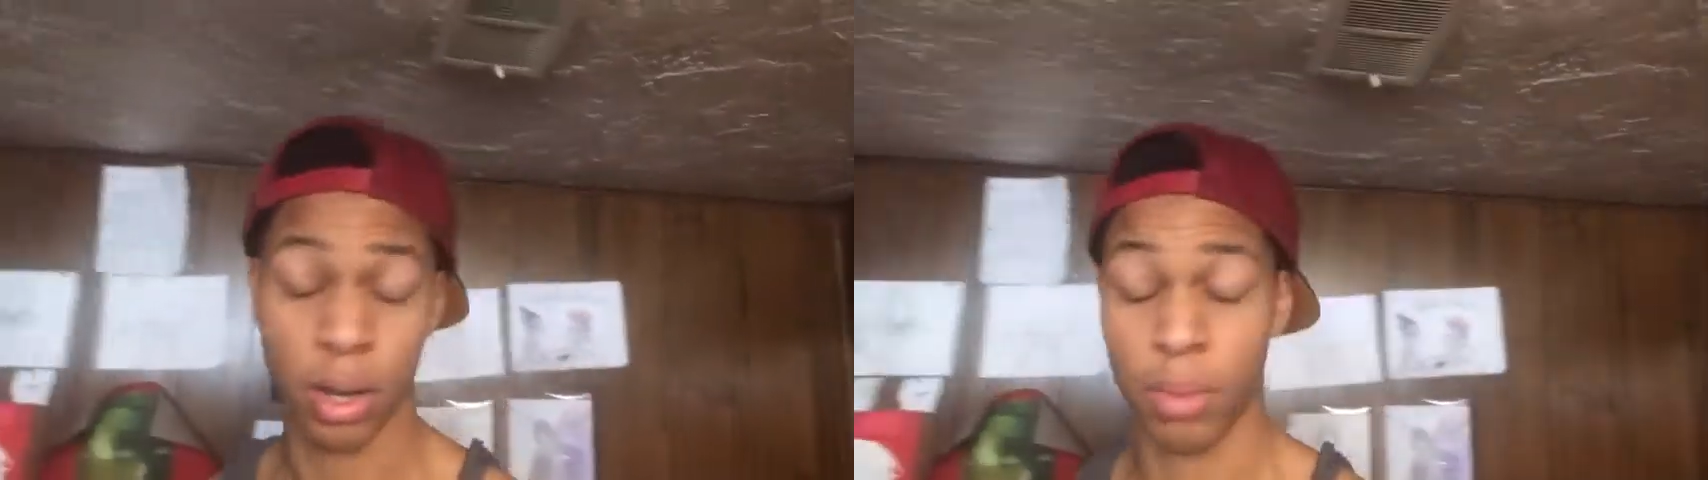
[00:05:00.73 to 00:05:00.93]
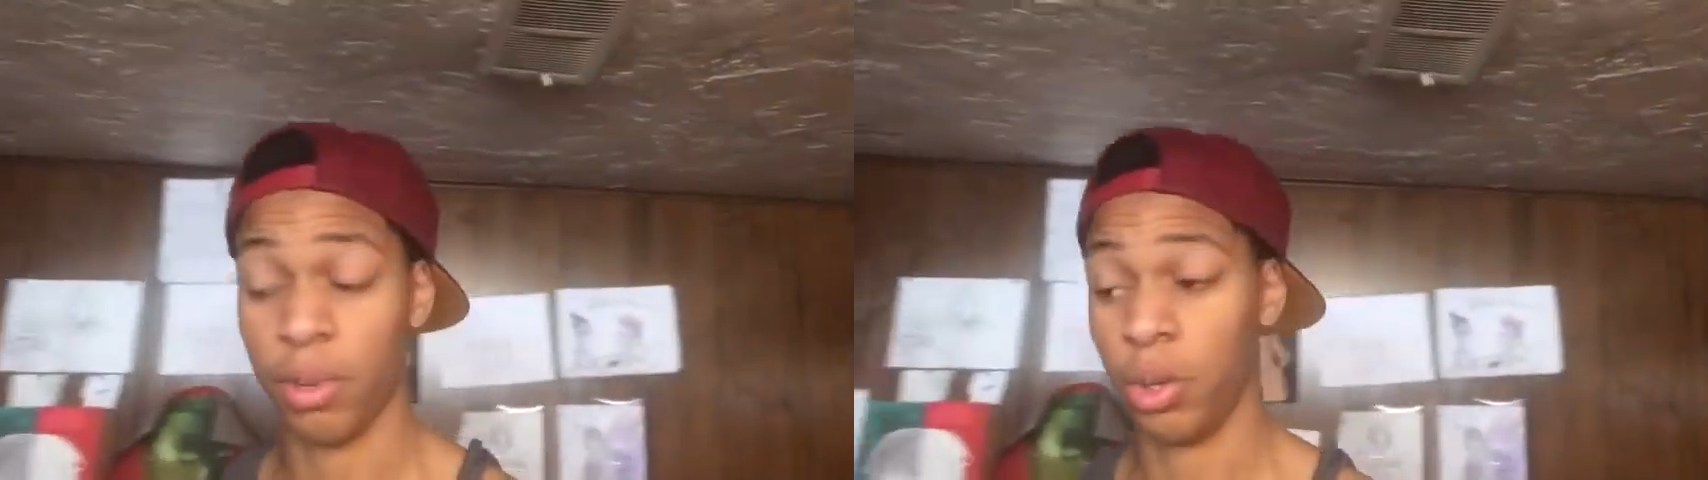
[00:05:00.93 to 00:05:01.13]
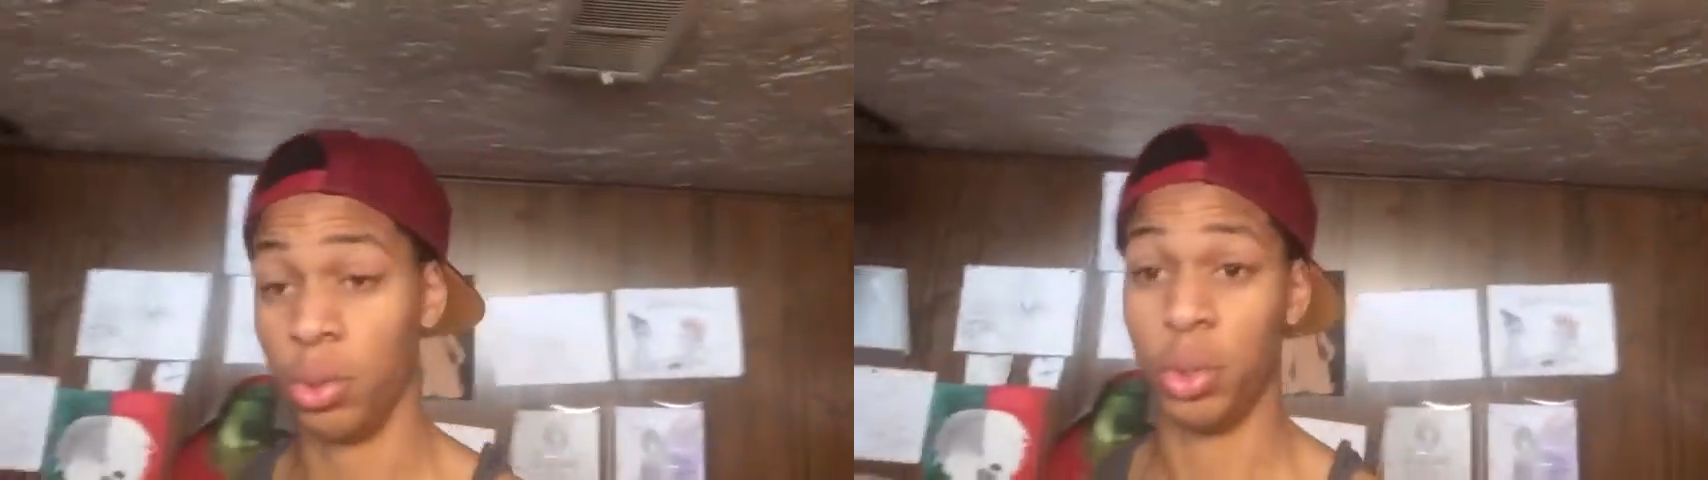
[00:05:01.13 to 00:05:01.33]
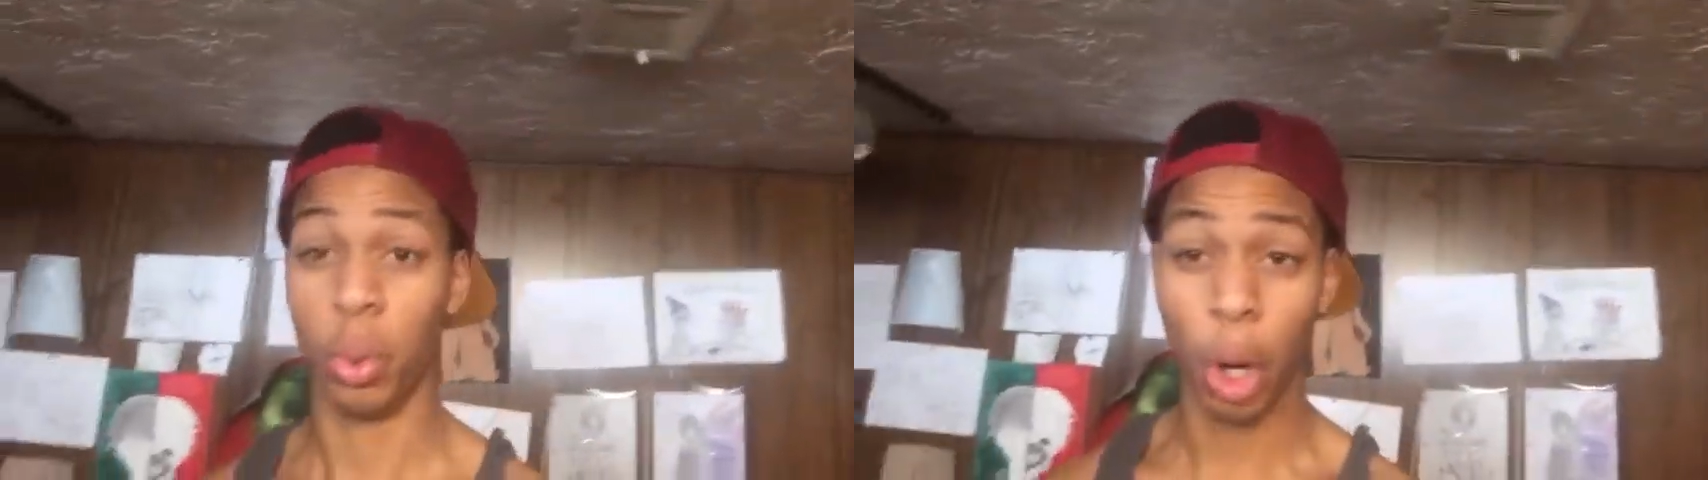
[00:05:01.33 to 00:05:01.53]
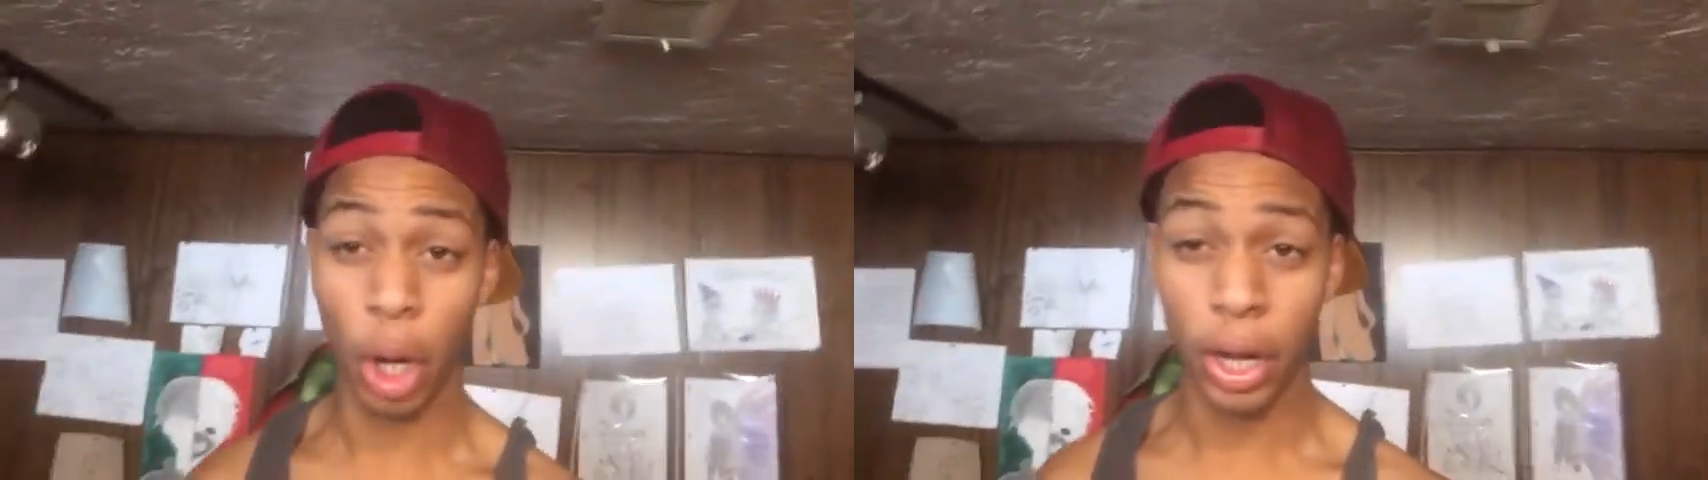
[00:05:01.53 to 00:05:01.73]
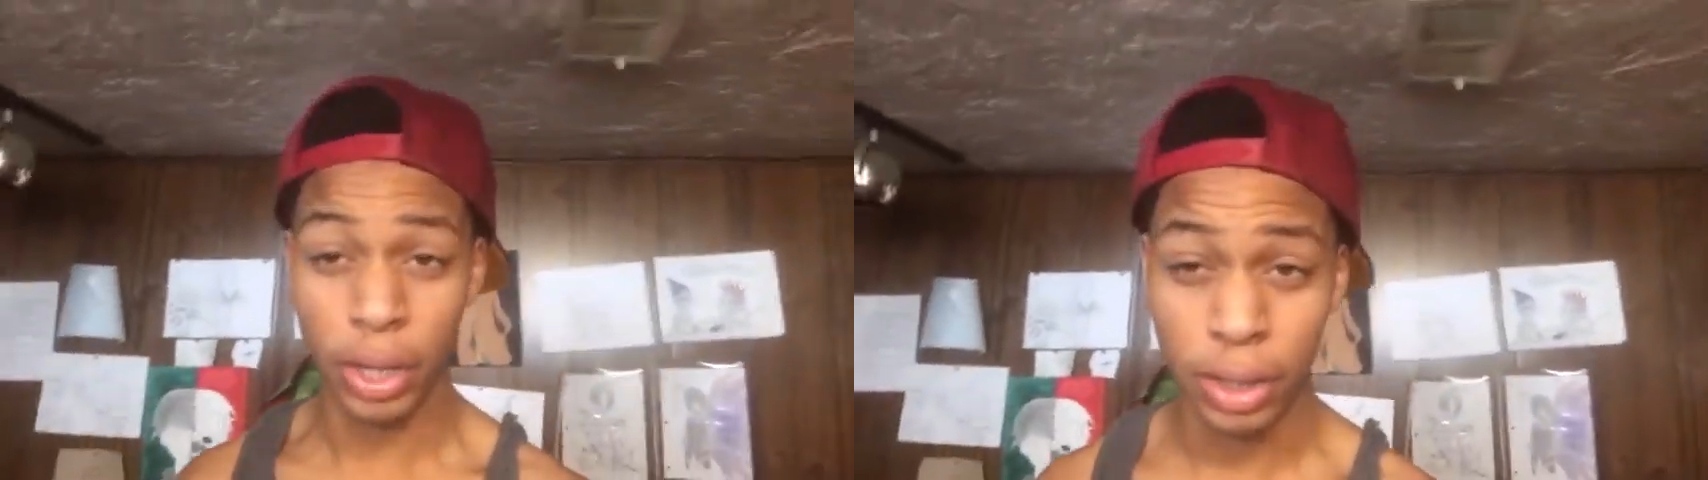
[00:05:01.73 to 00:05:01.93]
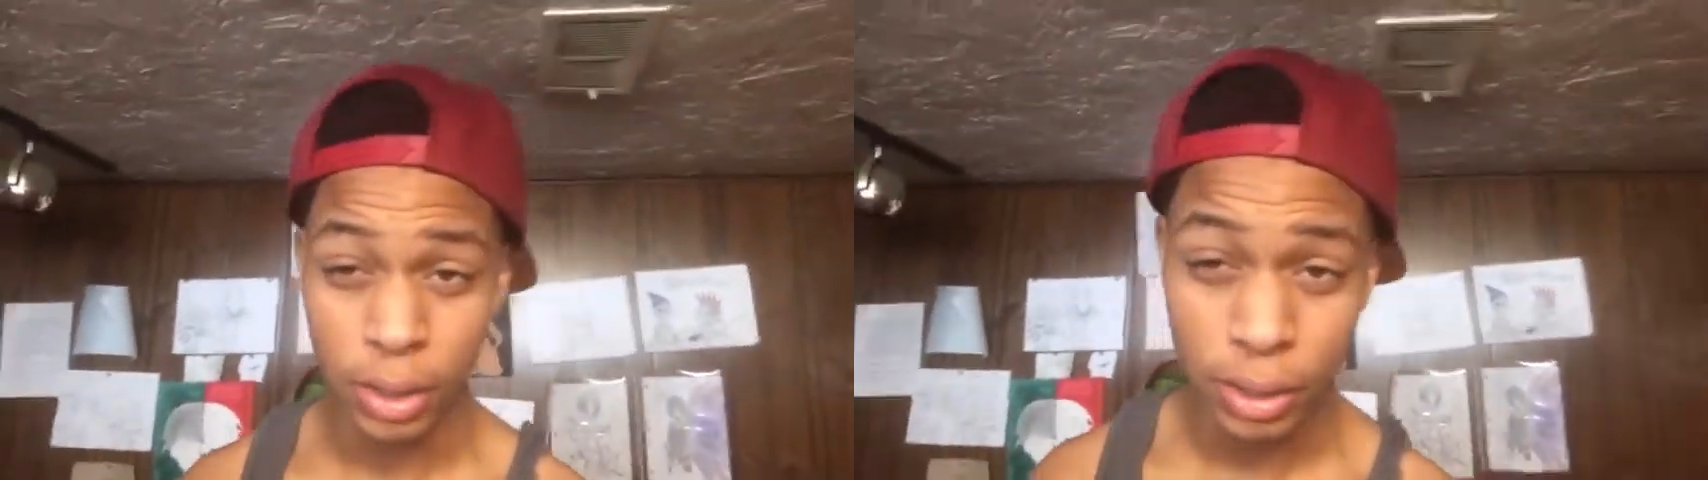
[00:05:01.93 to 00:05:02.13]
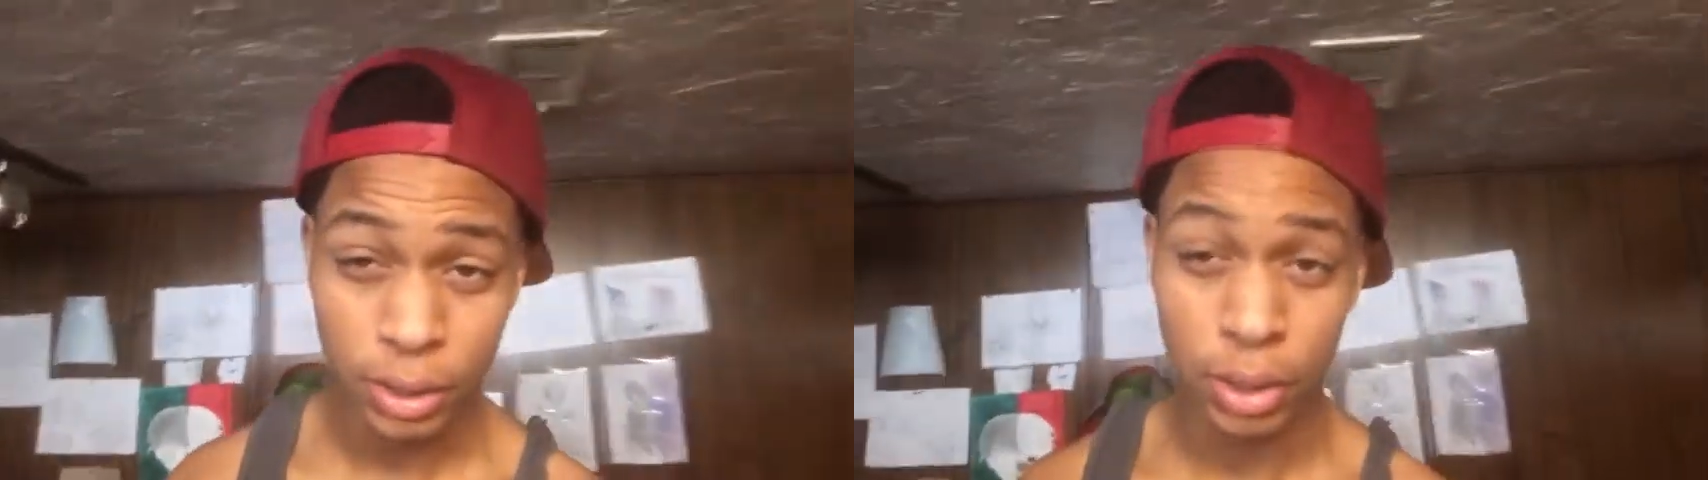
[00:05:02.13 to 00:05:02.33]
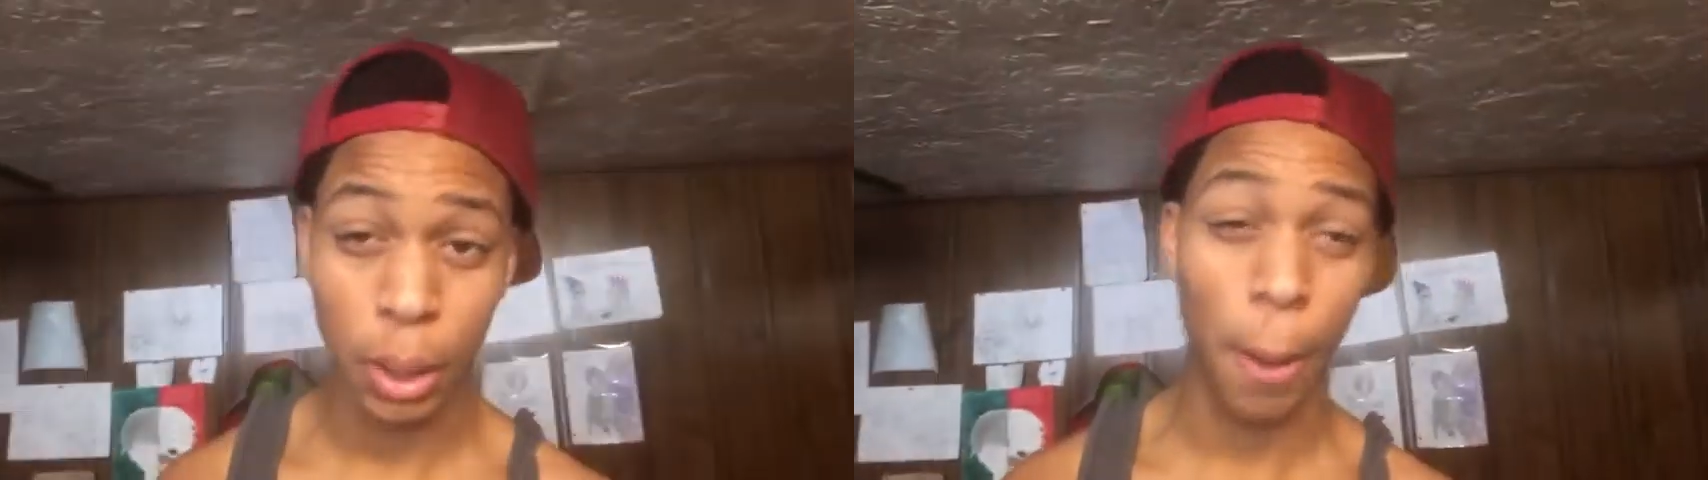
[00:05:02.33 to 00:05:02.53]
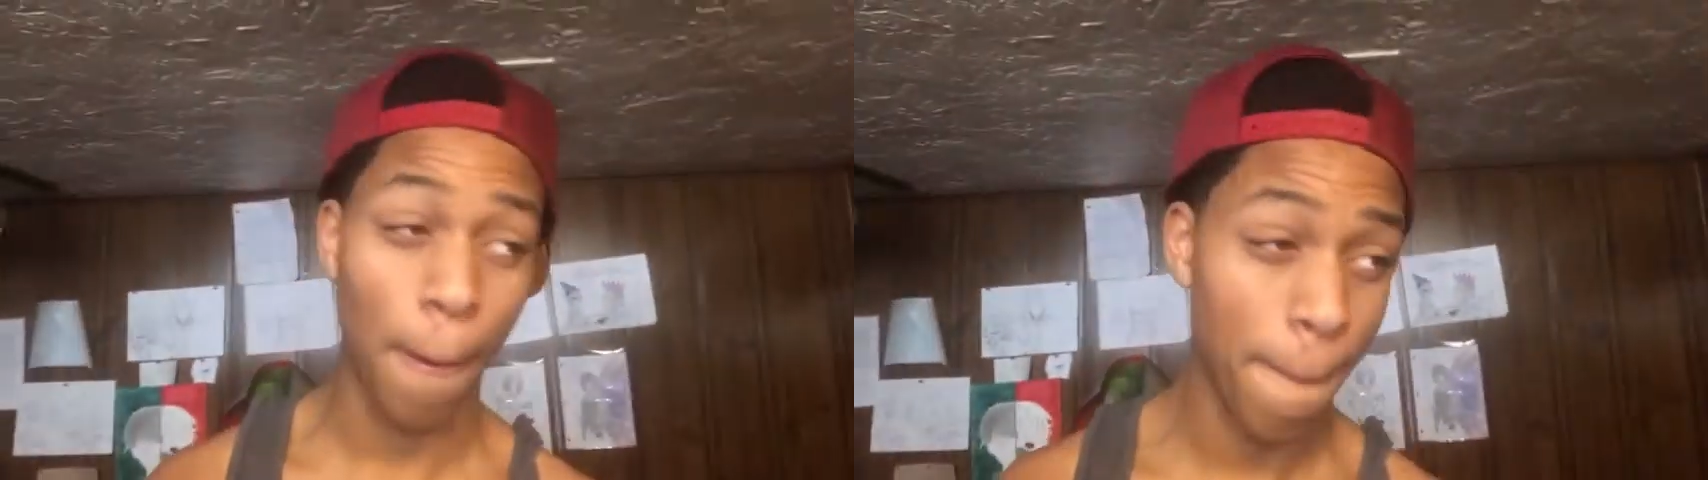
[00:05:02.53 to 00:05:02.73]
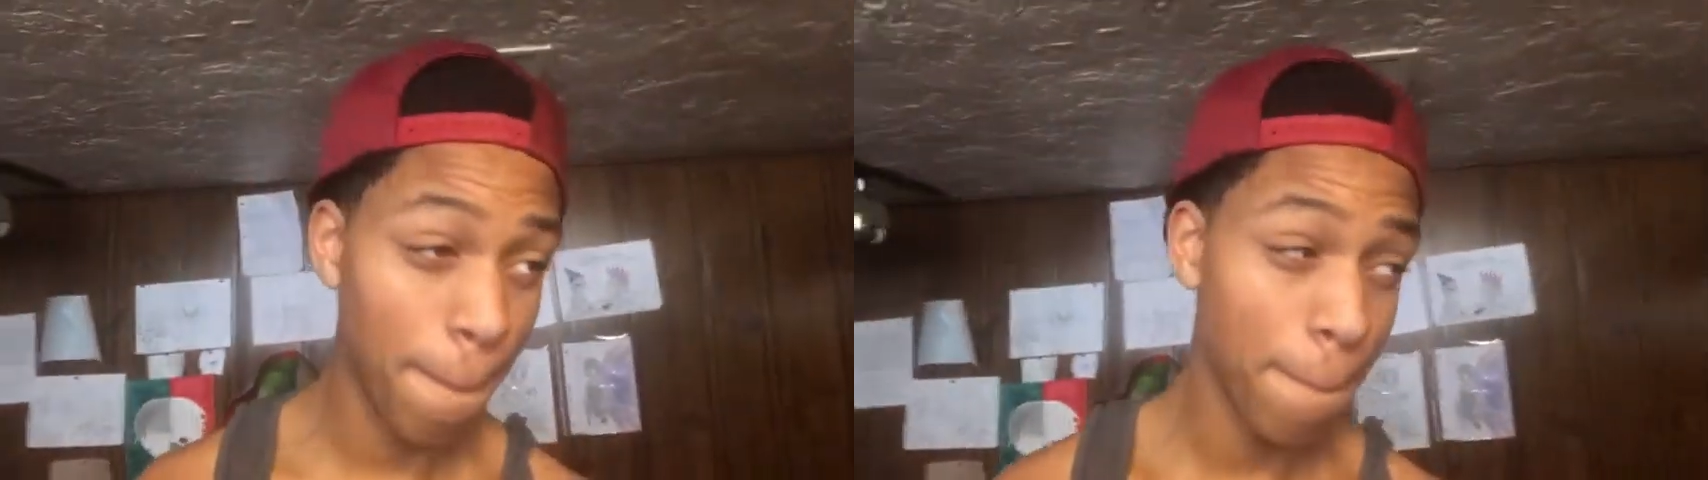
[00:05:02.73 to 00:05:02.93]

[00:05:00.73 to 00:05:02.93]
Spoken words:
A new drawing. So